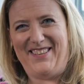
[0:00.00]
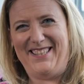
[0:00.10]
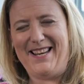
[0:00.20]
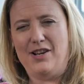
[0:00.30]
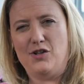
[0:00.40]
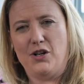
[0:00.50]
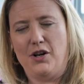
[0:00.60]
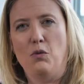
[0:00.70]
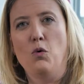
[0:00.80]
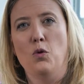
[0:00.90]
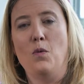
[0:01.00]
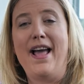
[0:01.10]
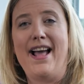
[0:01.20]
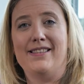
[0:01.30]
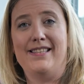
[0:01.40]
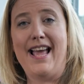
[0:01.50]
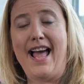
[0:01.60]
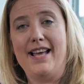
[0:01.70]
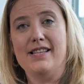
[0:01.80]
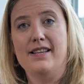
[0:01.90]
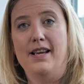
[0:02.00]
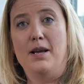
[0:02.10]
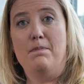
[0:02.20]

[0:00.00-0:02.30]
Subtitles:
this nature go all the way as yet